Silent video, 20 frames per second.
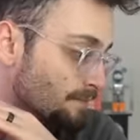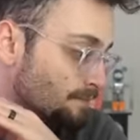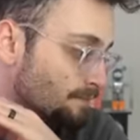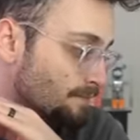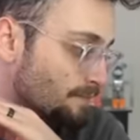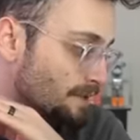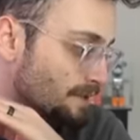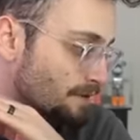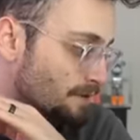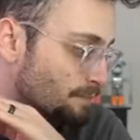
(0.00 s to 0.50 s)

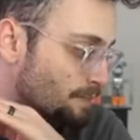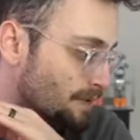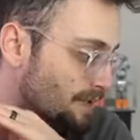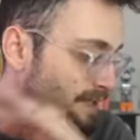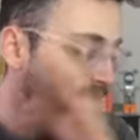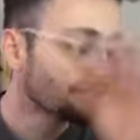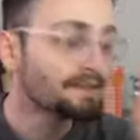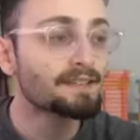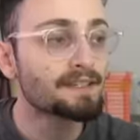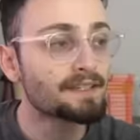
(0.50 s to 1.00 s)
even
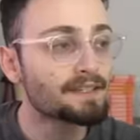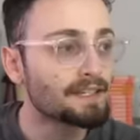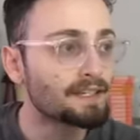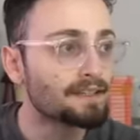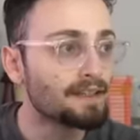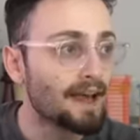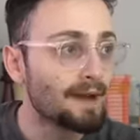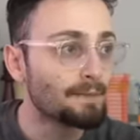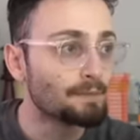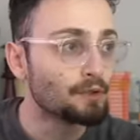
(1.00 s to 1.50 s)
begin to see
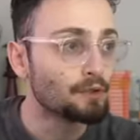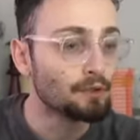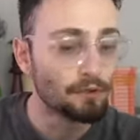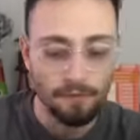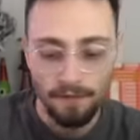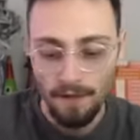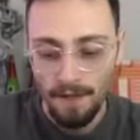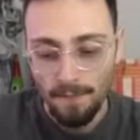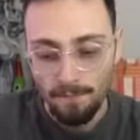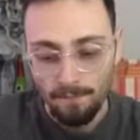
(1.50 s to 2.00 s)
that
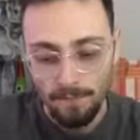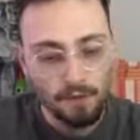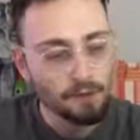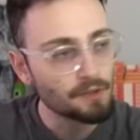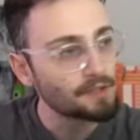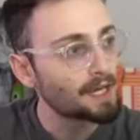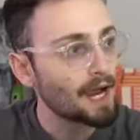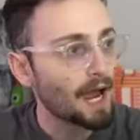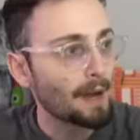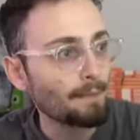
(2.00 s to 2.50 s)
move. You
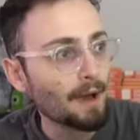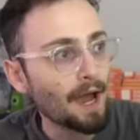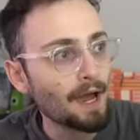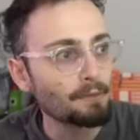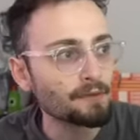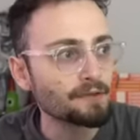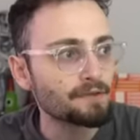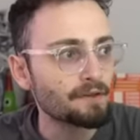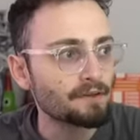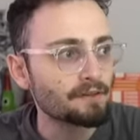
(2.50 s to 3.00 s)
see, I
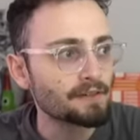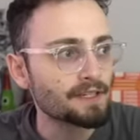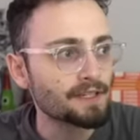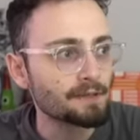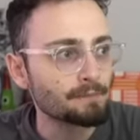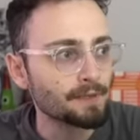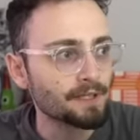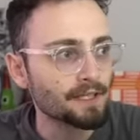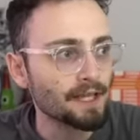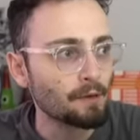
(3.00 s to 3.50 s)
was very
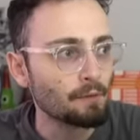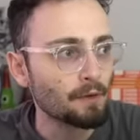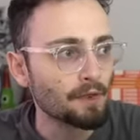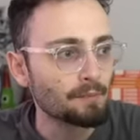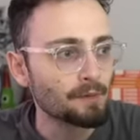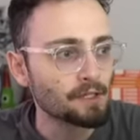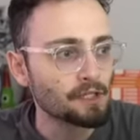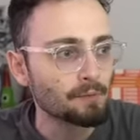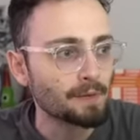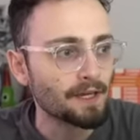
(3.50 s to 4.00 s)
simply like, well, the
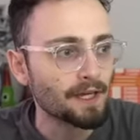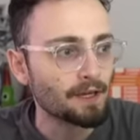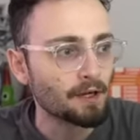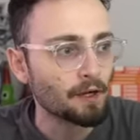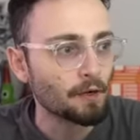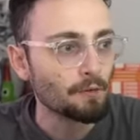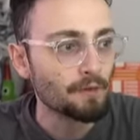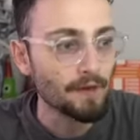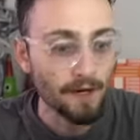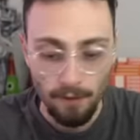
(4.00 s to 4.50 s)
bishop can't
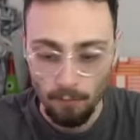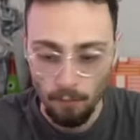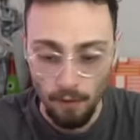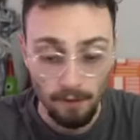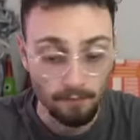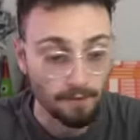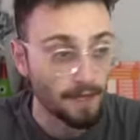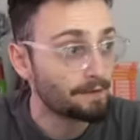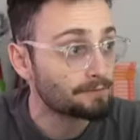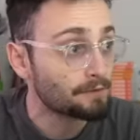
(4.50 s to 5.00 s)
go there.
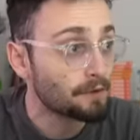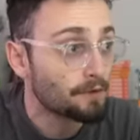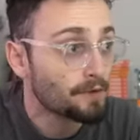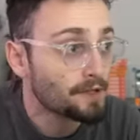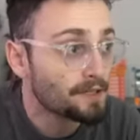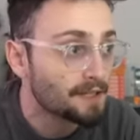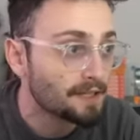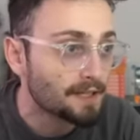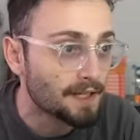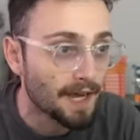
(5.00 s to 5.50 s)
Well, after
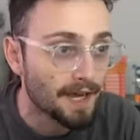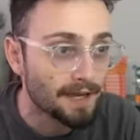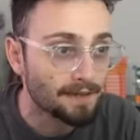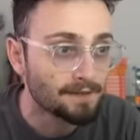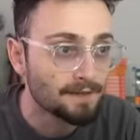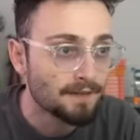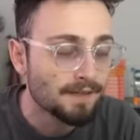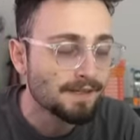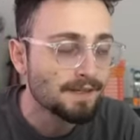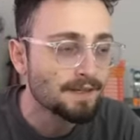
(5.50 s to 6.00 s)
this it
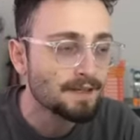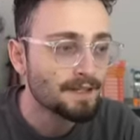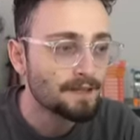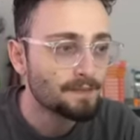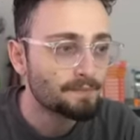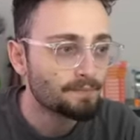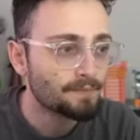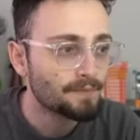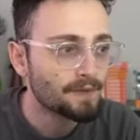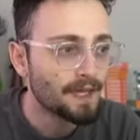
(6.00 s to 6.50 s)
can,
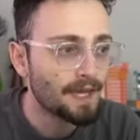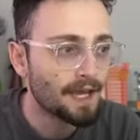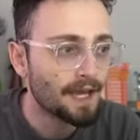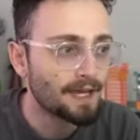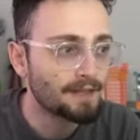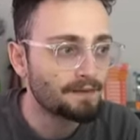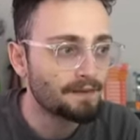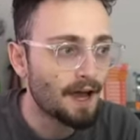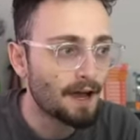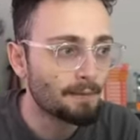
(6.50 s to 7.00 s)

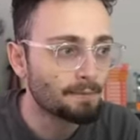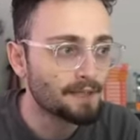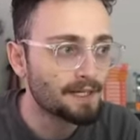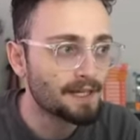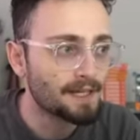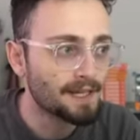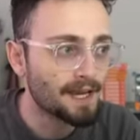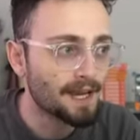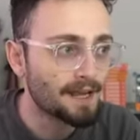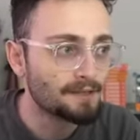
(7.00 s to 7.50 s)
and I'm going to
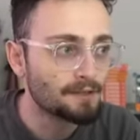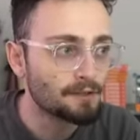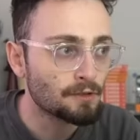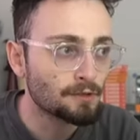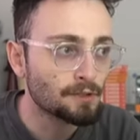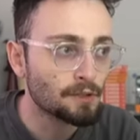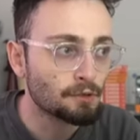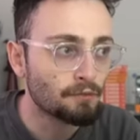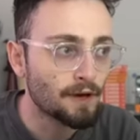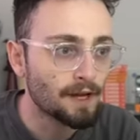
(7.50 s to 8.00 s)
castle
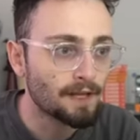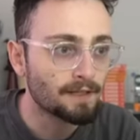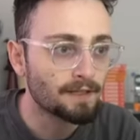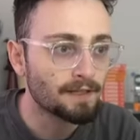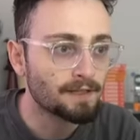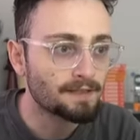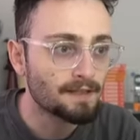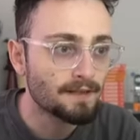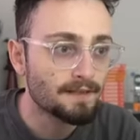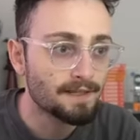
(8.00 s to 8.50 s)
directly
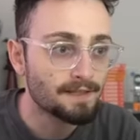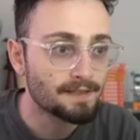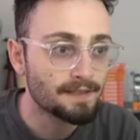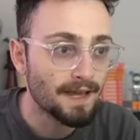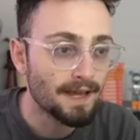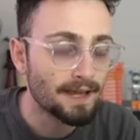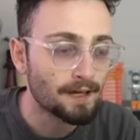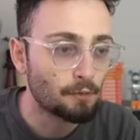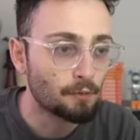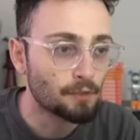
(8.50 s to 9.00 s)
into the
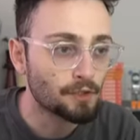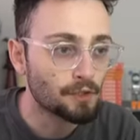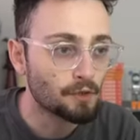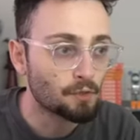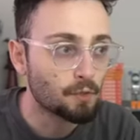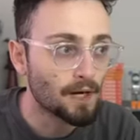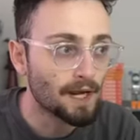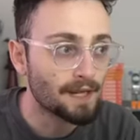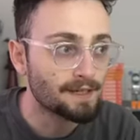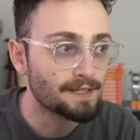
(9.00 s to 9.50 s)
attack, which is
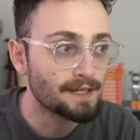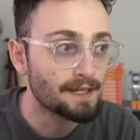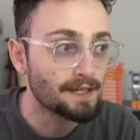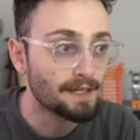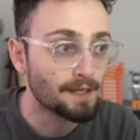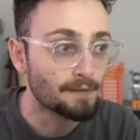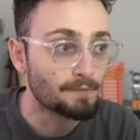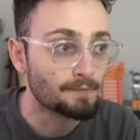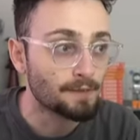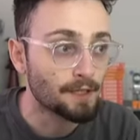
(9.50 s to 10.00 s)
what I did.
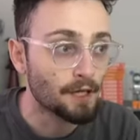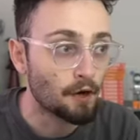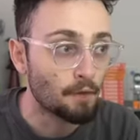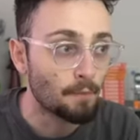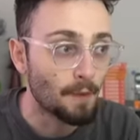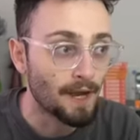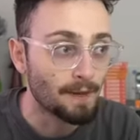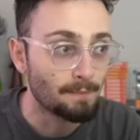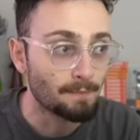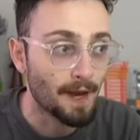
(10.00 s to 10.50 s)
And, you know,
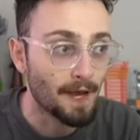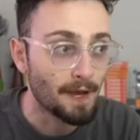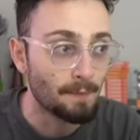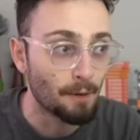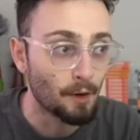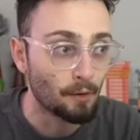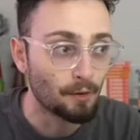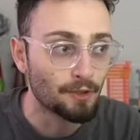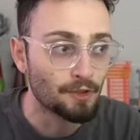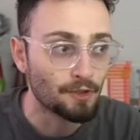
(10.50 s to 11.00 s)
my
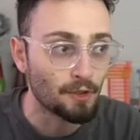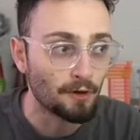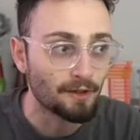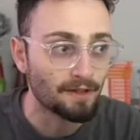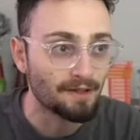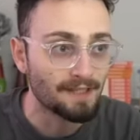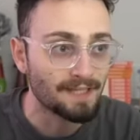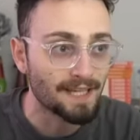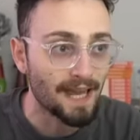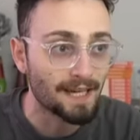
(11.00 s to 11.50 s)
opponent
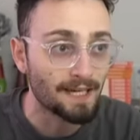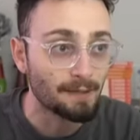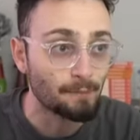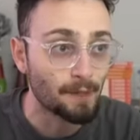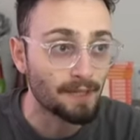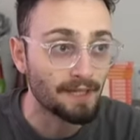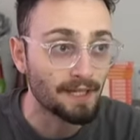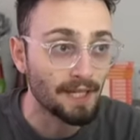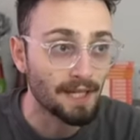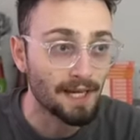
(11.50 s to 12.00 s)
started attacking
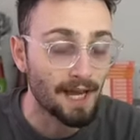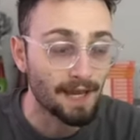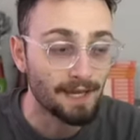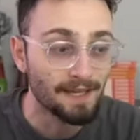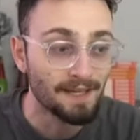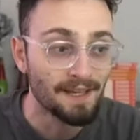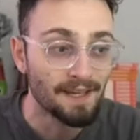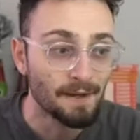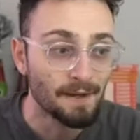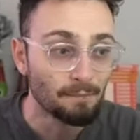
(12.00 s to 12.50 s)
my king. I
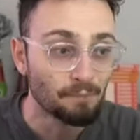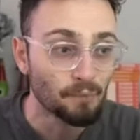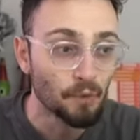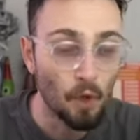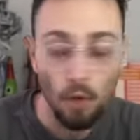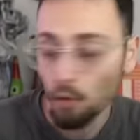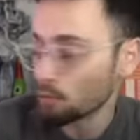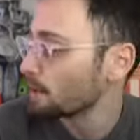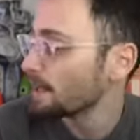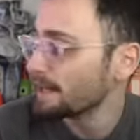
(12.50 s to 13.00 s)

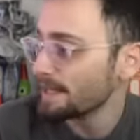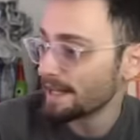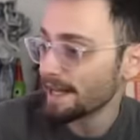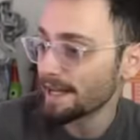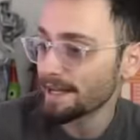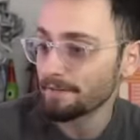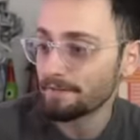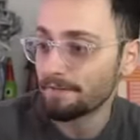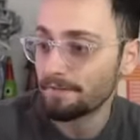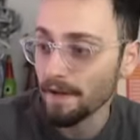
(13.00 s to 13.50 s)
already
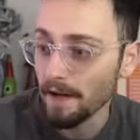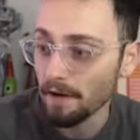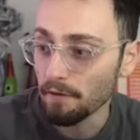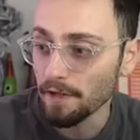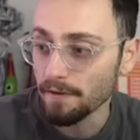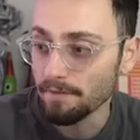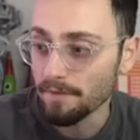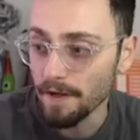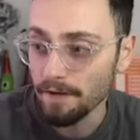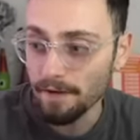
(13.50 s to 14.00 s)
had a
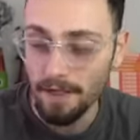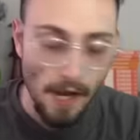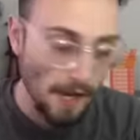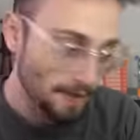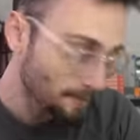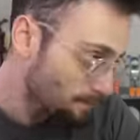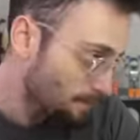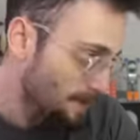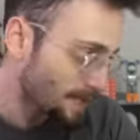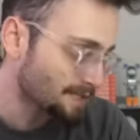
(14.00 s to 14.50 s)
very, very
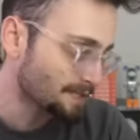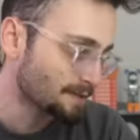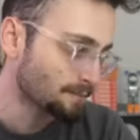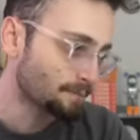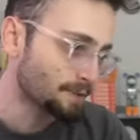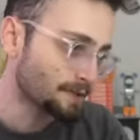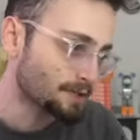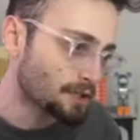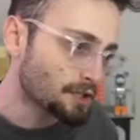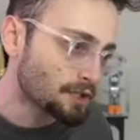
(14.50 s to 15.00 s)
unpleasant
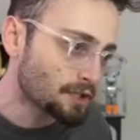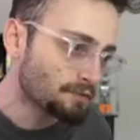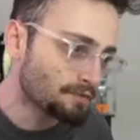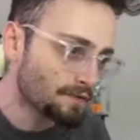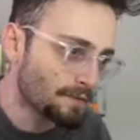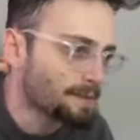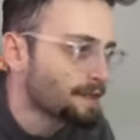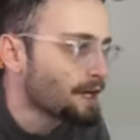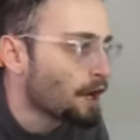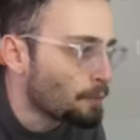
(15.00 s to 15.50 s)
position
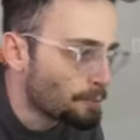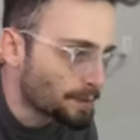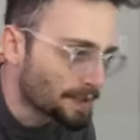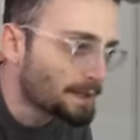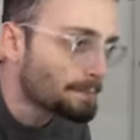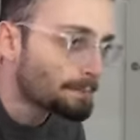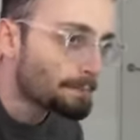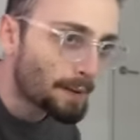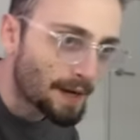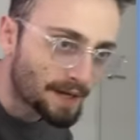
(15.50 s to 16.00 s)
from the
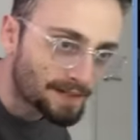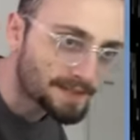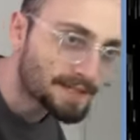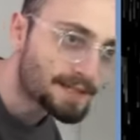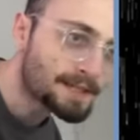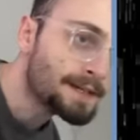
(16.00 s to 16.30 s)
opening, but